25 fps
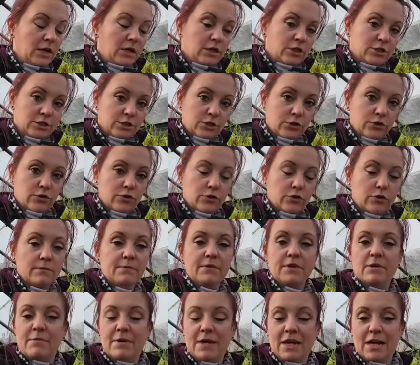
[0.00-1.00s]
So
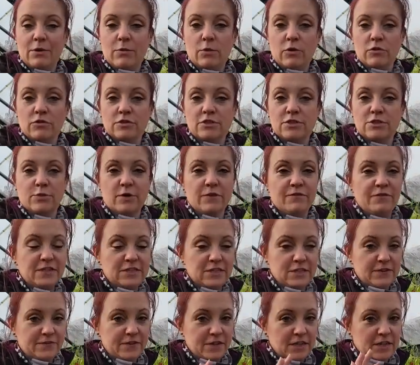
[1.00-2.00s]
you may want to, if
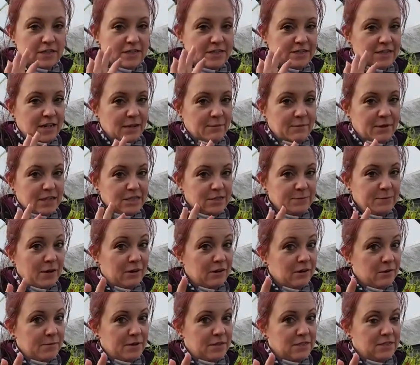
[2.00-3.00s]
it's your first time
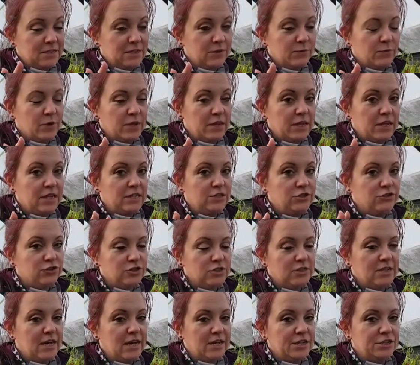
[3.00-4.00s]
experimenting with it, is
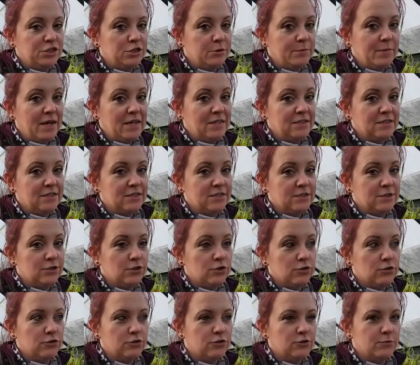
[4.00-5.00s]
just to hedge your bets and
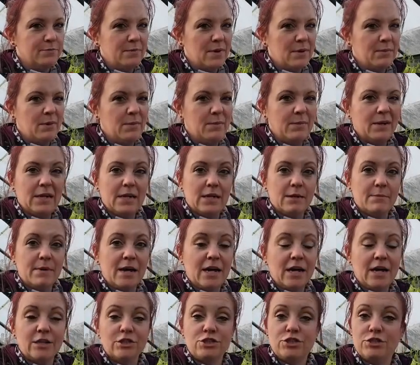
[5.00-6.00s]
sow some maybe middle of
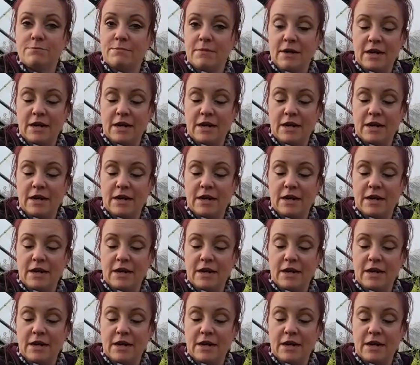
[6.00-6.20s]
March,